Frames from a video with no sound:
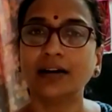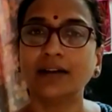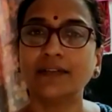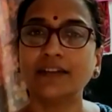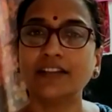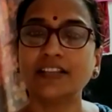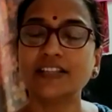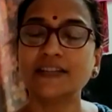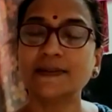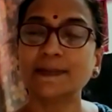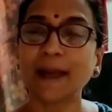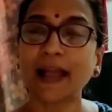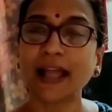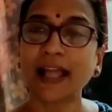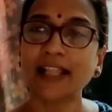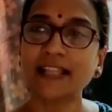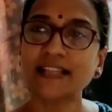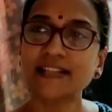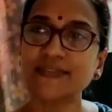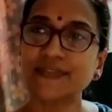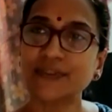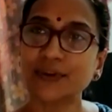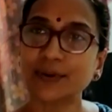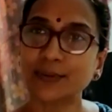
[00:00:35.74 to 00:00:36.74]
which
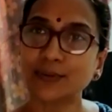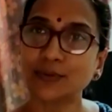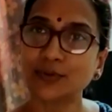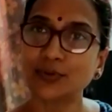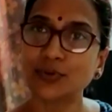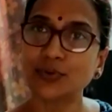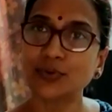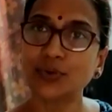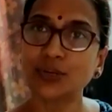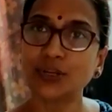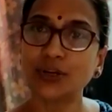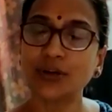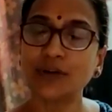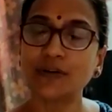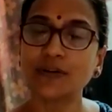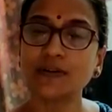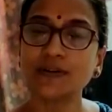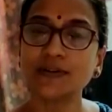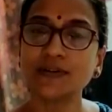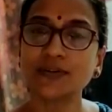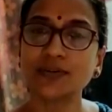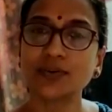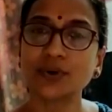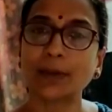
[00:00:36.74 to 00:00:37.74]
spans from 2
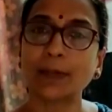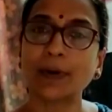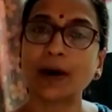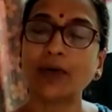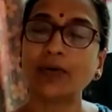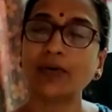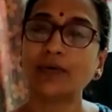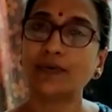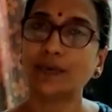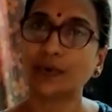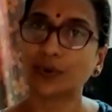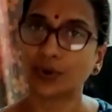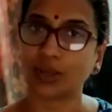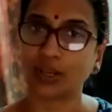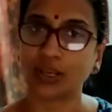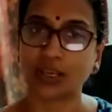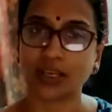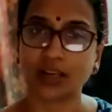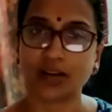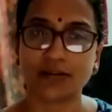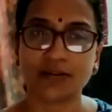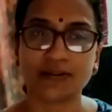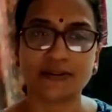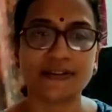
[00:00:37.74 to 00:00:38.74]
years to about
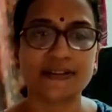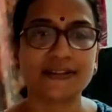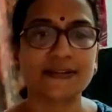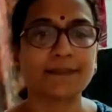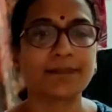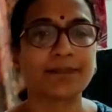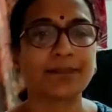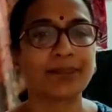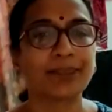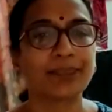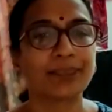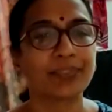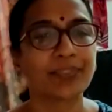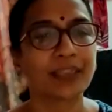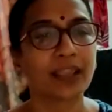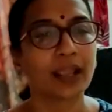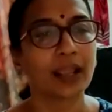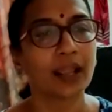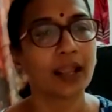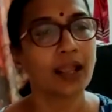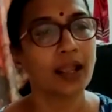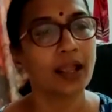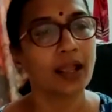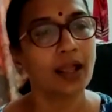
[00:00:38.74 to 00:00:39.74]
14 years.
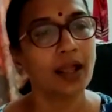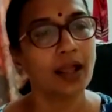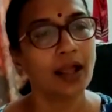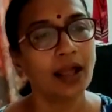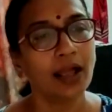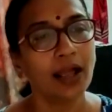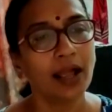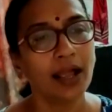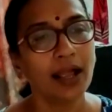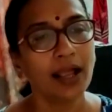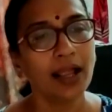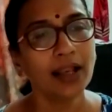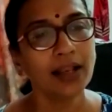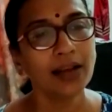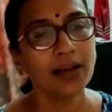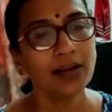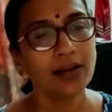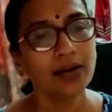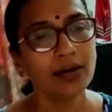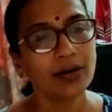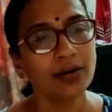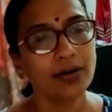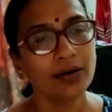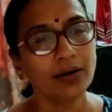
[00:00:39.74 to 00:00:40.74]

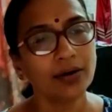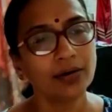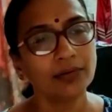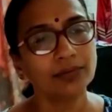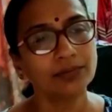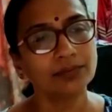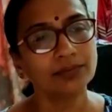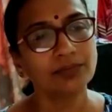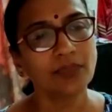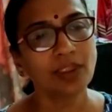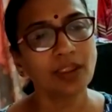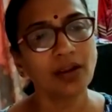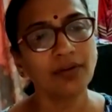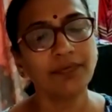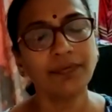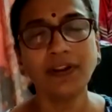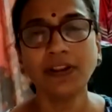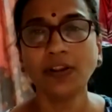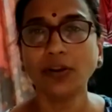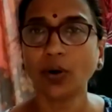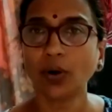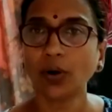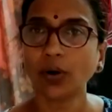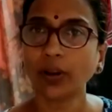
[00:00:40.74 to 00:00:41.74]
And if
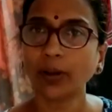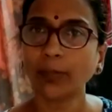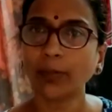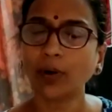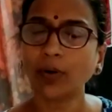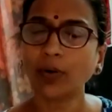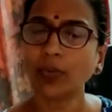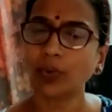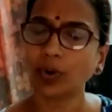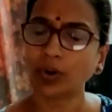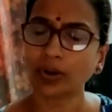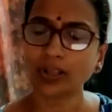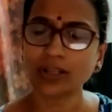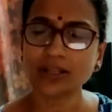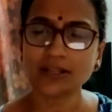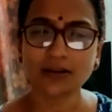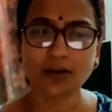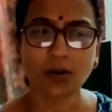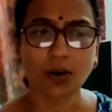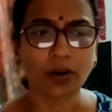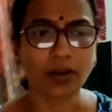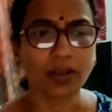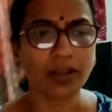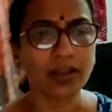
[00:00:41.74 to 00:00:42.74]
we talk about what is
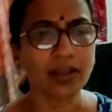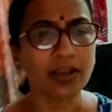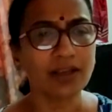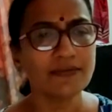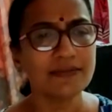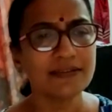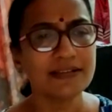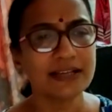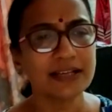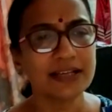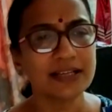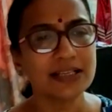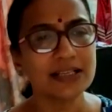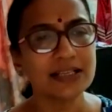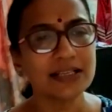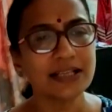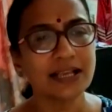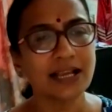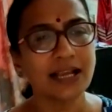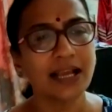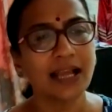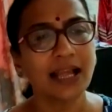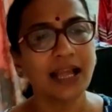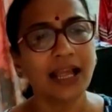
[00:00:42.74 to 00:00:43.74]
cognitive skills,
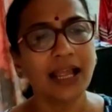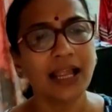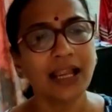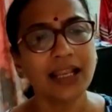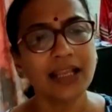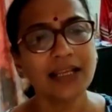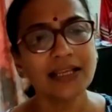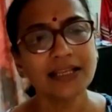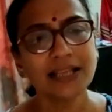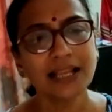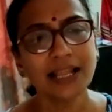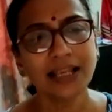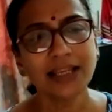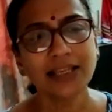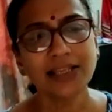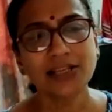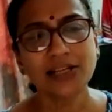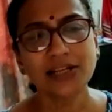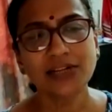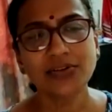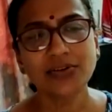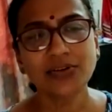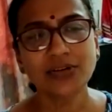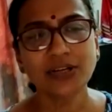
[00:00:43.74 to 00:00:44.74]
it is like
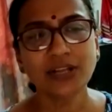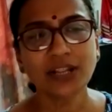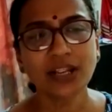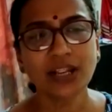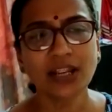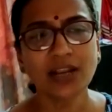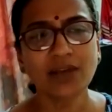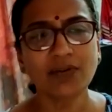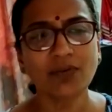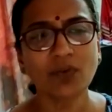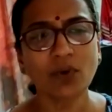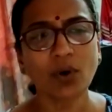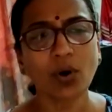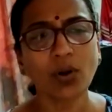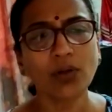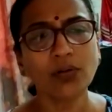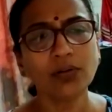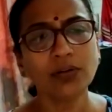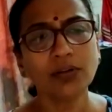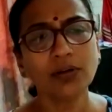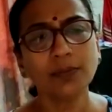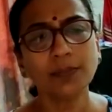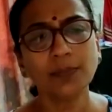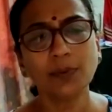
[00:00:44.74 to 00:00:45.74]
children
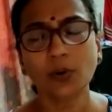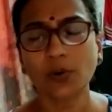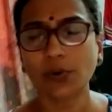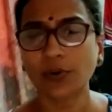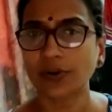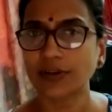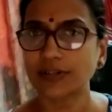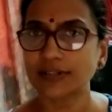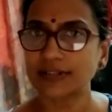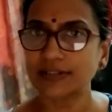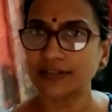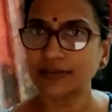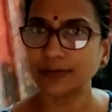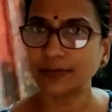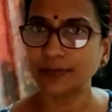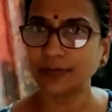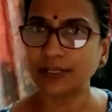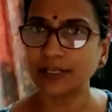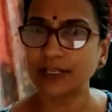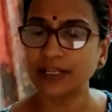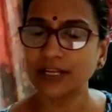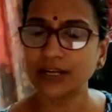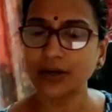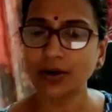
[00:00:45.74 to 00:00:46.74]
involve the progressive
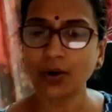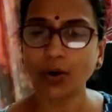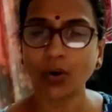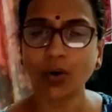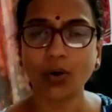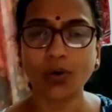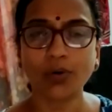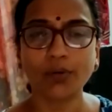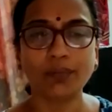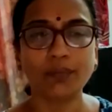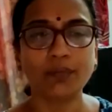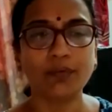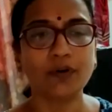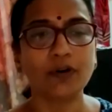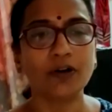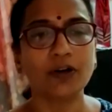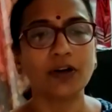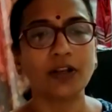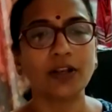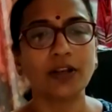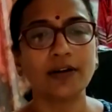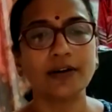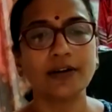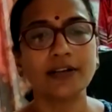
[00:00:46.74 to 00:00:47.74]
building of
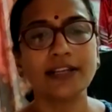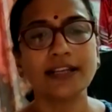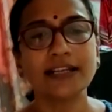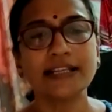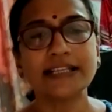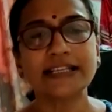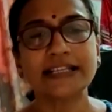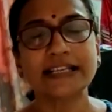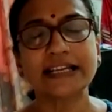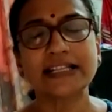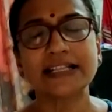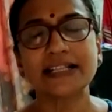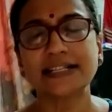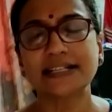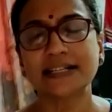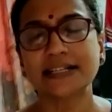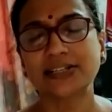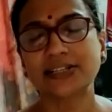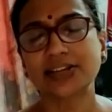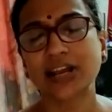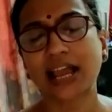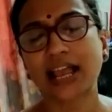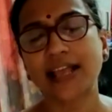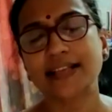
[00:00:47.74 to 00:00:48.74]
learning skills
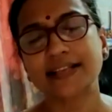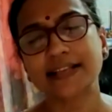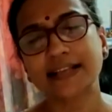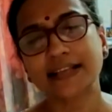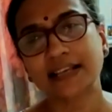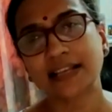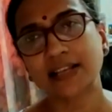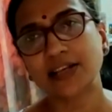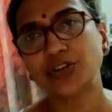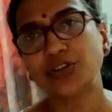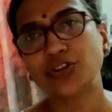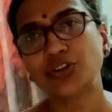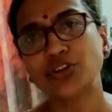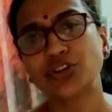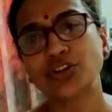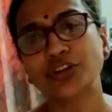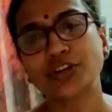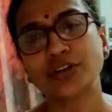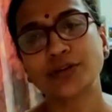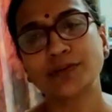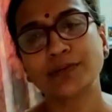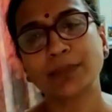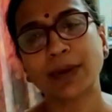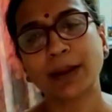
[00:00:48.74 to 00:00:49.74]
such as
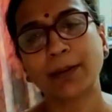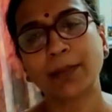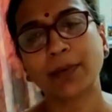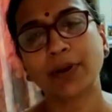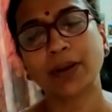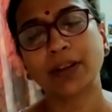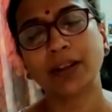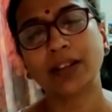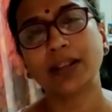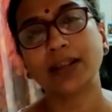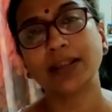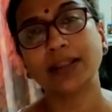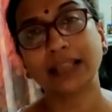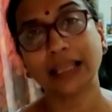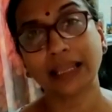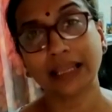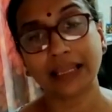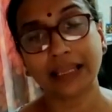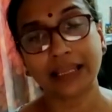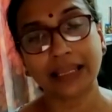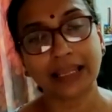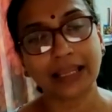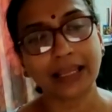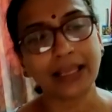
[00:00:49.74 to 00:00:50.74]
attention, memory,
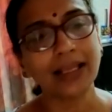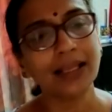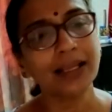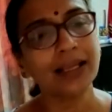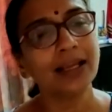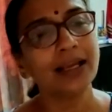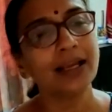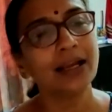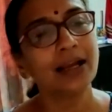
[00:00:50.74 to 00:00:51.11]
thinking.